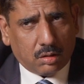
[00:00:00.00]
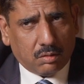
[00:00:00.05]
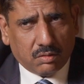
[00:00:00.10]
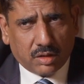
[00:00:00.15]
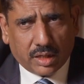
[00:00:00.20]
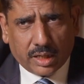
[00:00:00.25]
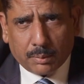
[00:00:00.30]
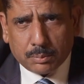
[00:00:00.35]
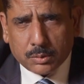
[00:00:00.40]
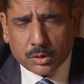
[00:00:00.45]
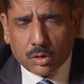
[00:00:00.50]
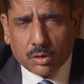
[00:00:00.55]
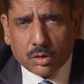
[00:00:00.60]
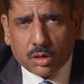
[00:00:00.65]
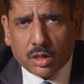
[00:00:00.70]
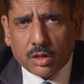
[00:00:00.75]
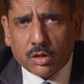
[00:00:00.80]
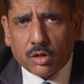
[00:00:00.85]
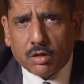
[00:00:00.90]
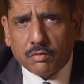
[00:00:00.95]
we are
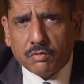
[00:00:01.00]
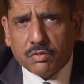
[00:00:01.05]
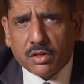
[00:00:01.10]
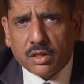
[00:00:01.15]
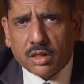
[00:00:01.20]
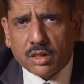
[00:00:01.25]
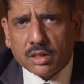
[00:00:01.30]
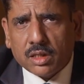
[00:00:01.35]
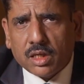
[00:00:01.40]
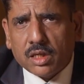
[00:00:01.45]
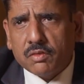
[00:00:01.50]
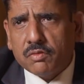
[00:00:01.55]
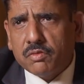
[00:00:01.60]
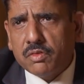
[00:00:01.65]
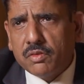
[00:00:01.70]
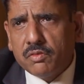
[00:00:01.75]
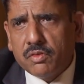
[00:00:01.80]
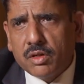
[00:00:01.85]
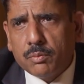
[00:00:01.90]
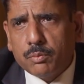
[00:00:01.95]
absolutely confident that
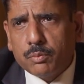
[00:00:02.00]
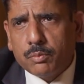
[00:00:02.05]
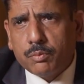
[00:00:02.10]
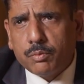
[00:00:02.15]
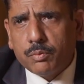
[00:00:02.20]
we will